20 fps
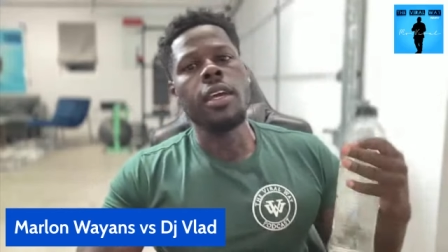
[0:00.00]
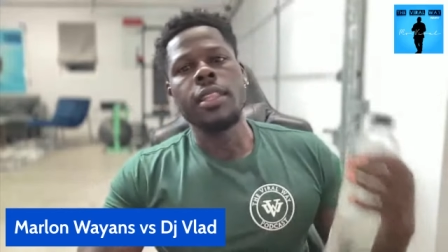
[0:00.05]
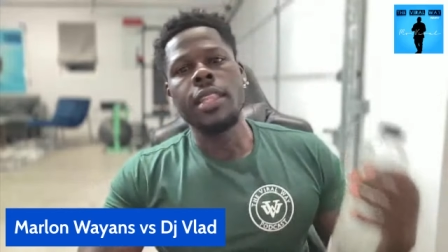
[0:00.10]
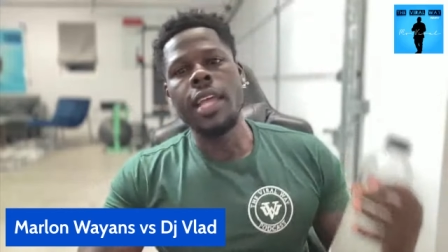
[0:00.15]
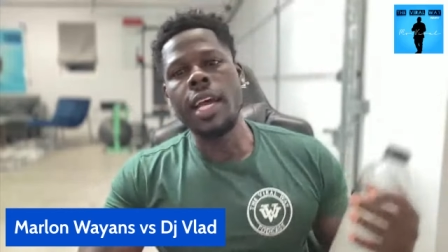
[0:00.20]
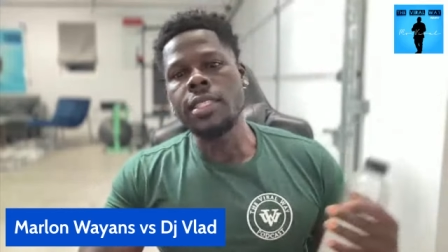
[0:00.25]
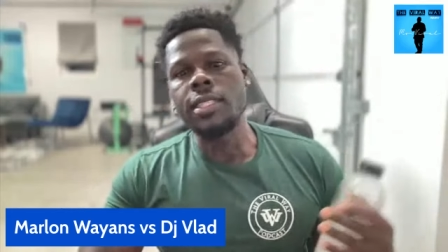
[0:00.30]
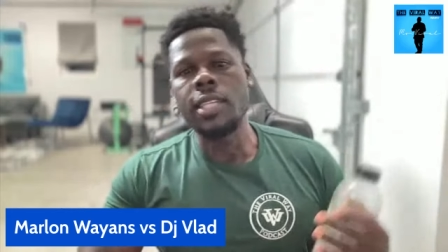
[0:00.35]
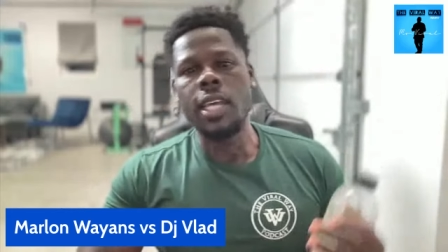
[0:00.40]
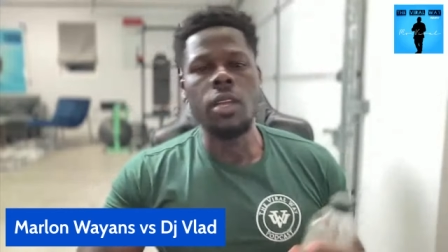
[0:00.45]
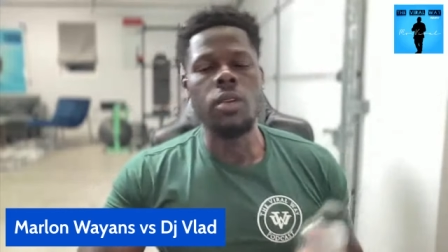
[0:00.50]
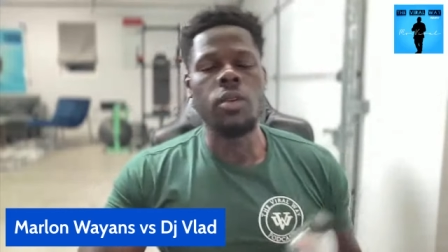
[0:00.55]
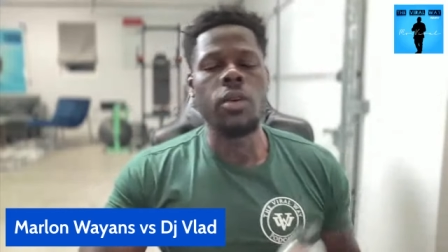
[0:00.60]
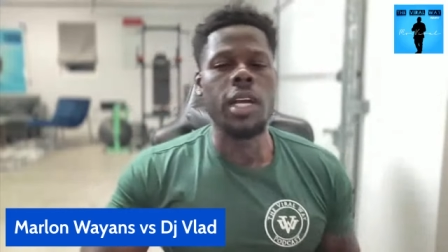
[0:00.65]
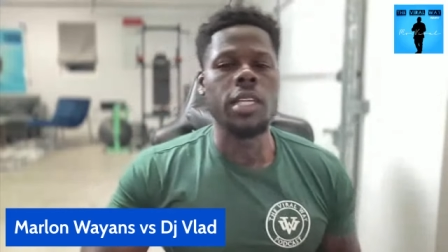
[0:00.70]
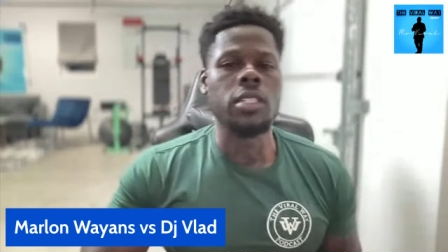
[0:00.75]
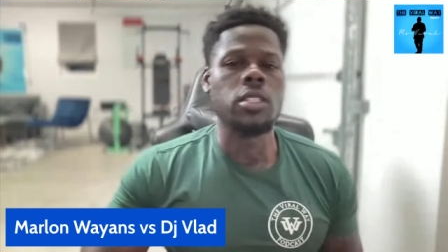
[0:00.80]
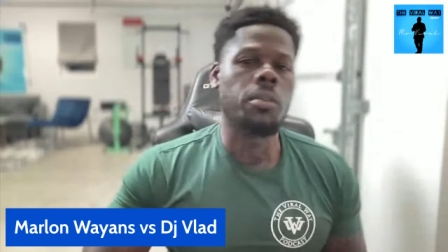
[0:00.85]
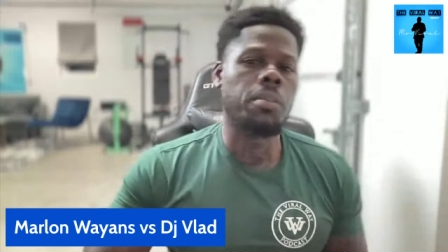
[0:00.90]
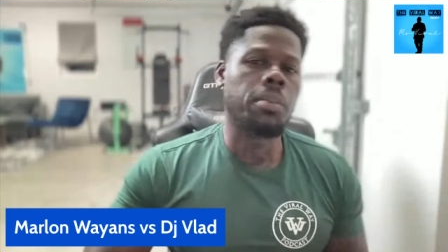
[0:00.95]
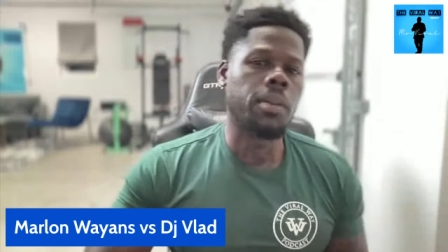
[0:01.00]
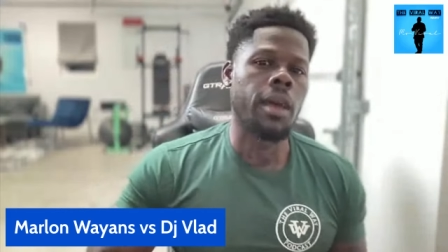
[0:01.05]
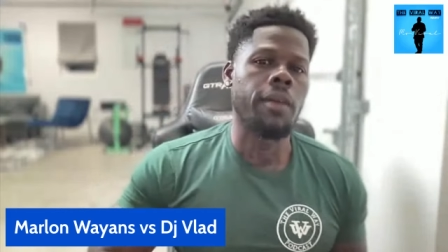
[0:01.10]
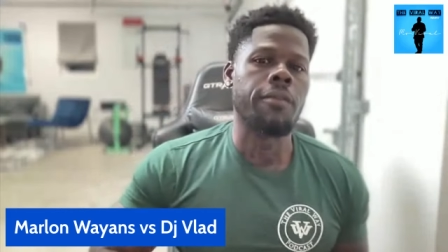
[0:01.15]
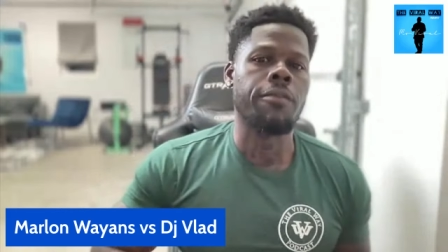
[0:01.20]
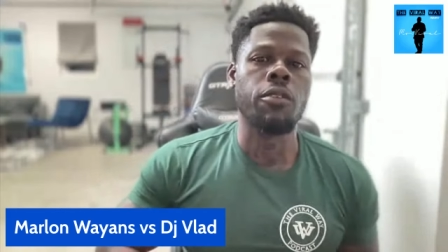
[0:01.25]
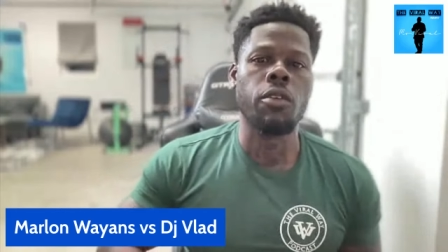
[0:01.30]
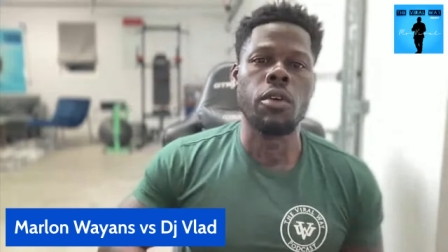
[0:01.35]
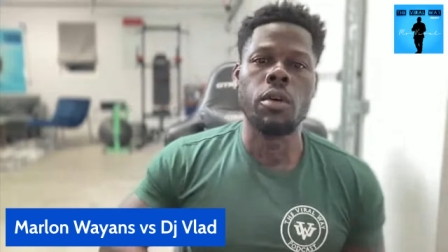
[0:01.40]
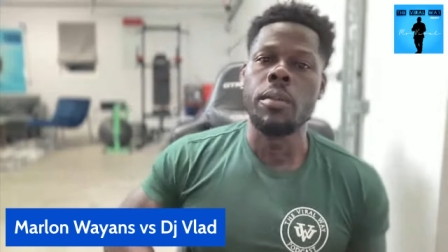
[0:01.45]
That's how you got your
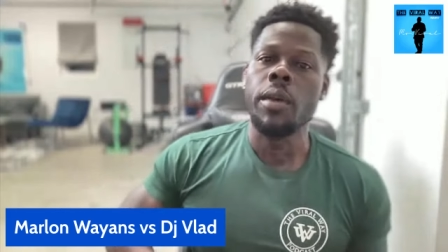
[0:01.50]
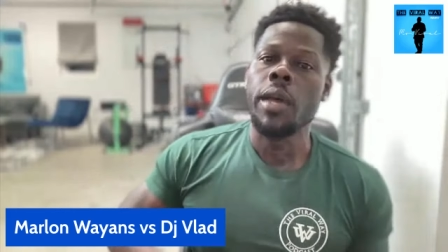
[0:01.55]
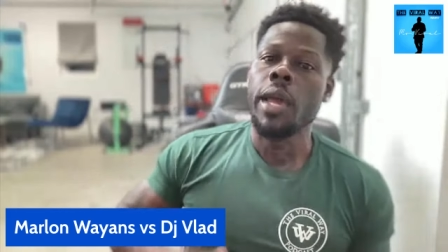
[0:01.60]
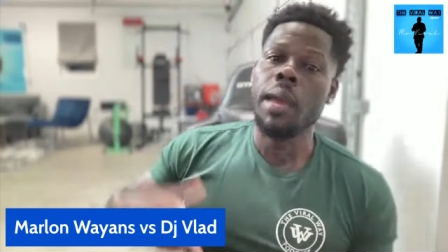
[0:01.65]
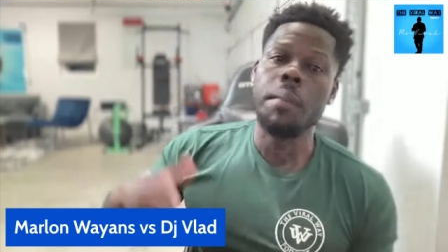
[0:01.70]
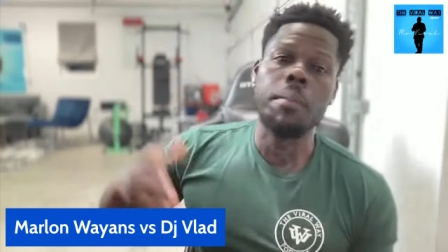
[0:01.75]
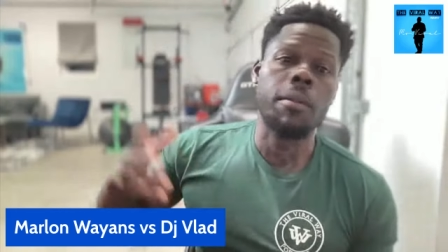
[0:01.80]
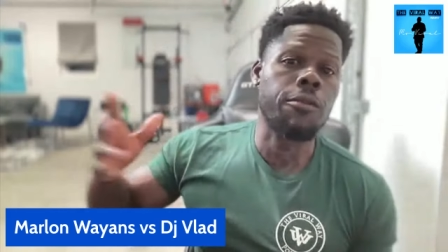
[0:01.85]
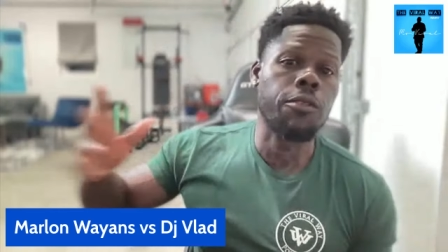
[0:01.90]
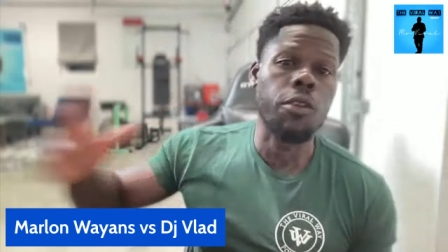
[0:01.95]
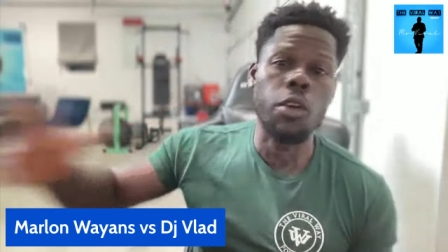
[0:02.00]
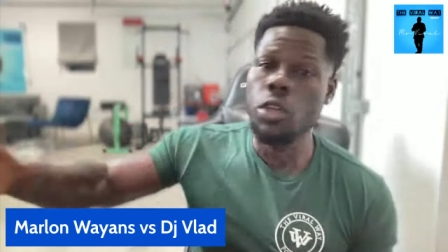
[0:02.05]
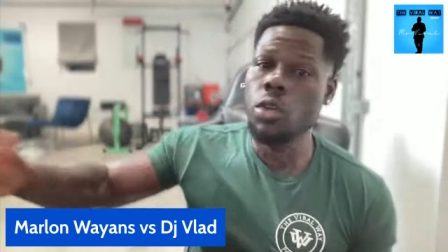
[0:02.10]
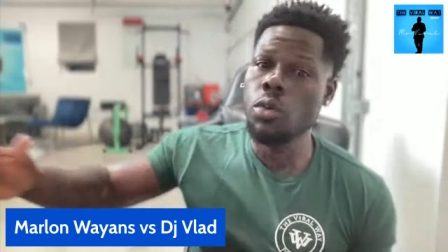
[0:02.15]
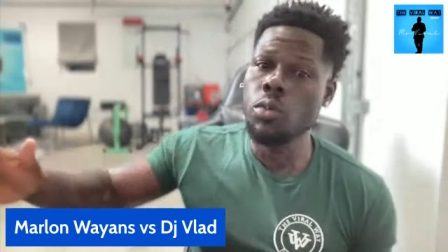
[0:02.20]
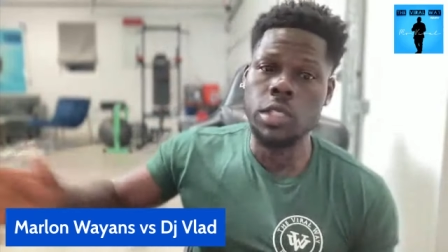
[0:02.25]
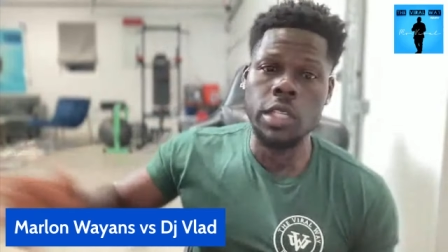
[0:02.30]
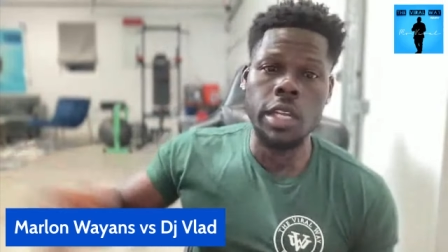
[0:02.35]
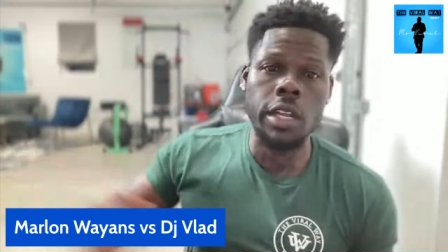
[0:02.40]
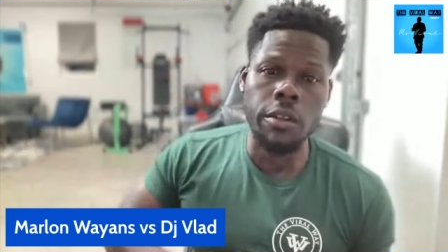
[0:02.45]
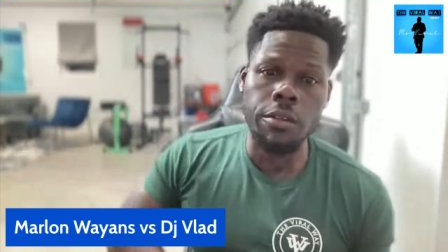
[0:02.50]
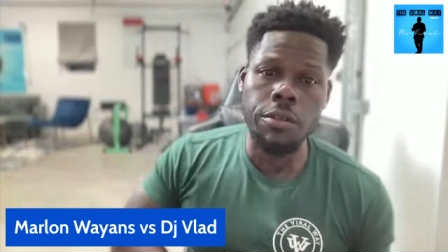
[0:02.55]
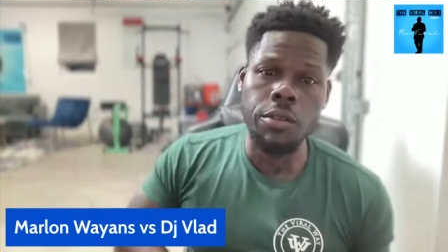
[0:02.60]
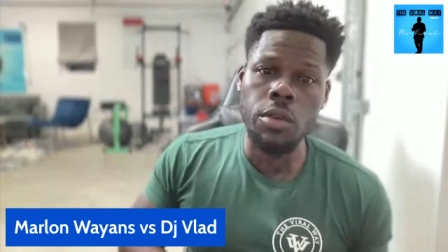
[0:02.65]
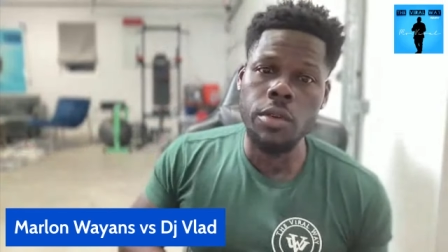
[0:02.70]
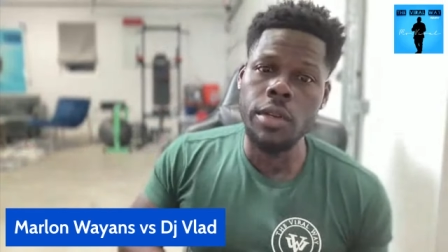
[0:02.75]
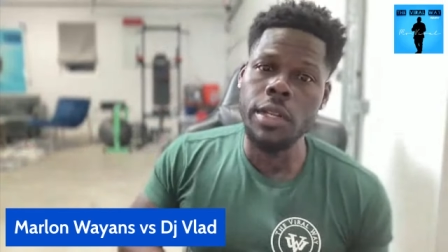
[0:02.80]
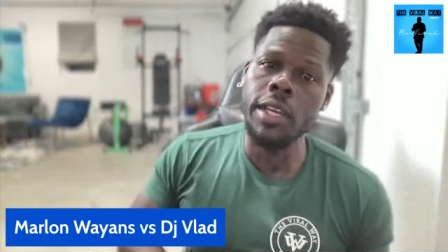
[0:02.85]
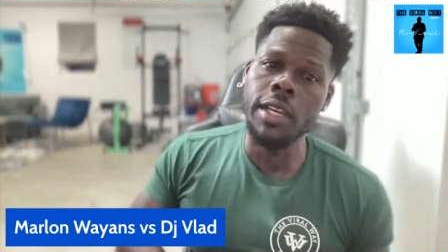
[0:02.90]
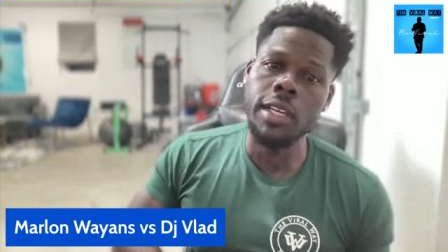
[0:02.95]
platform. And before you was
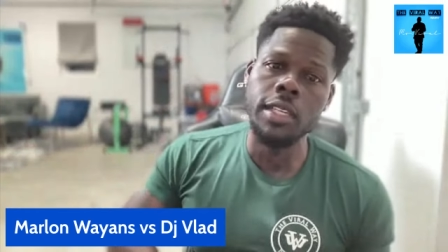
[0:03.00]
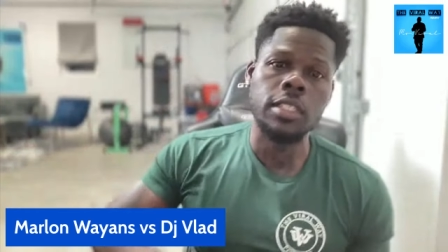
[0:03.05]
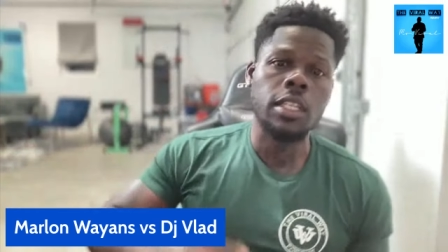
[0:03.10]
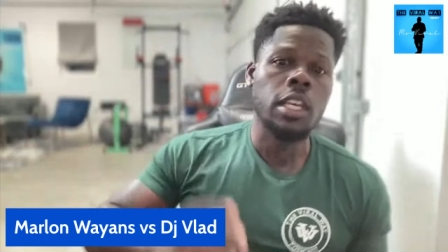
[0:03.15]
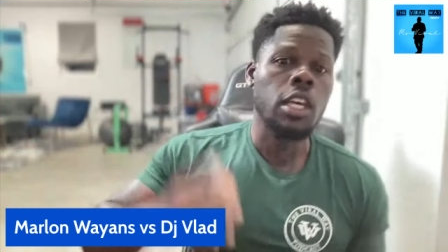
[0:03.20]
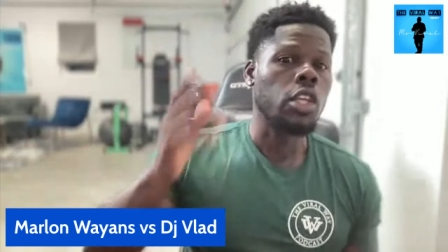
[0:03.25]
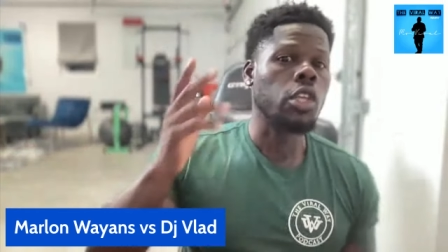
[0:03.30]
interviewing niggas,